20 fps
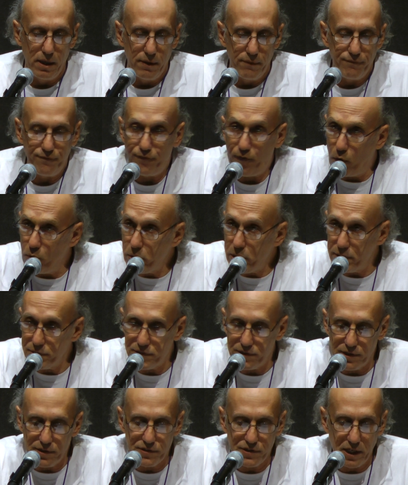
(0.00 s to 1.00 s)

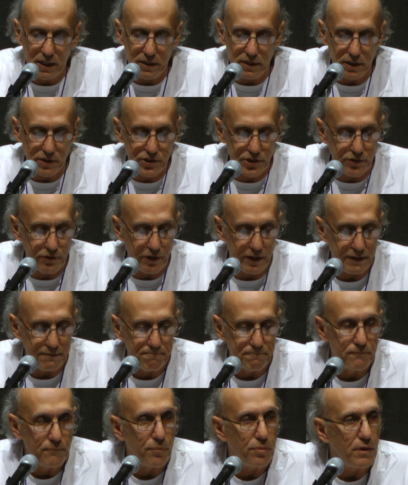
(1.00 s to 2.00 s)
focuses industry
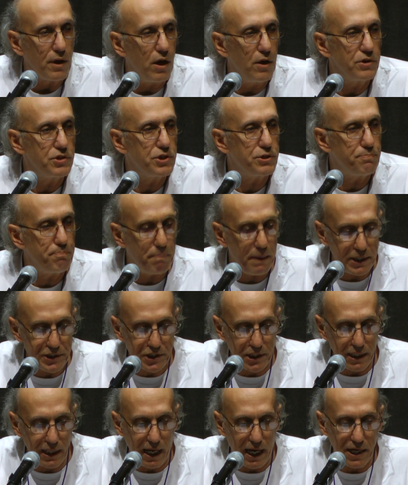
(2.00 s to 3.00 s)
on
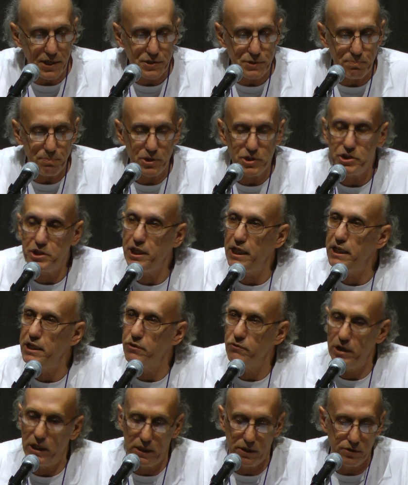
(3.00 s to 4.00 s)
specialized
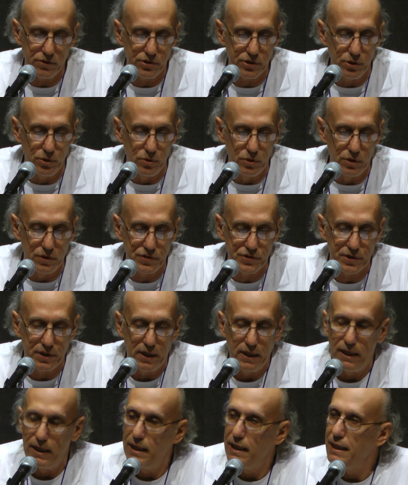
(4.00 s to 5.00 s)
machinery and tools
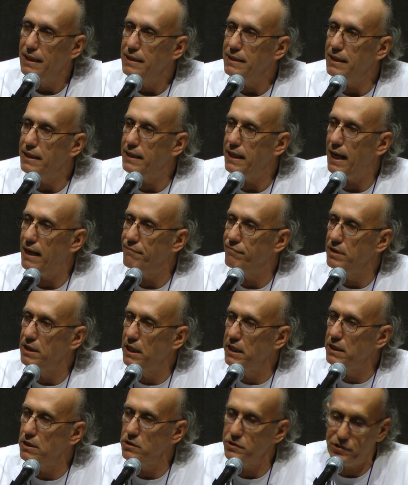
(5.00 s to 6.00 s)
that have
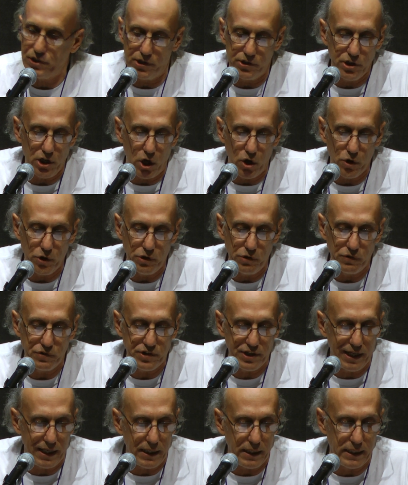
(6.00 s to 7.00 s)
little to no
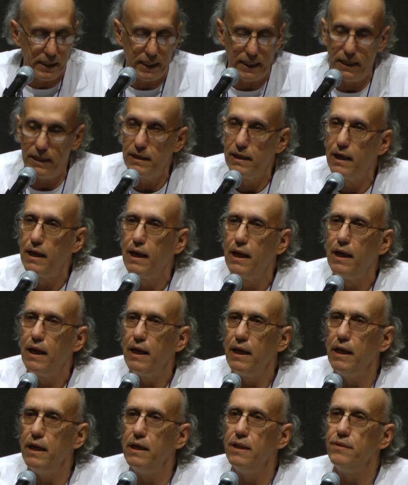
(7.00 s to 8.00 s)
utility
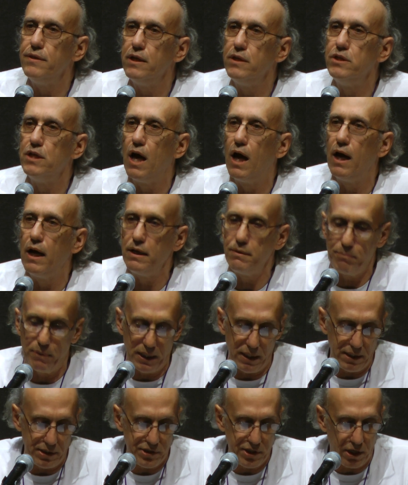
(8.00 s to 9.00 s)
in the
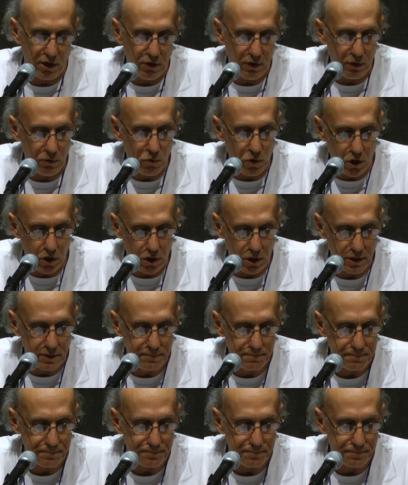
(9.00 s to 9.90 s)
non-military world.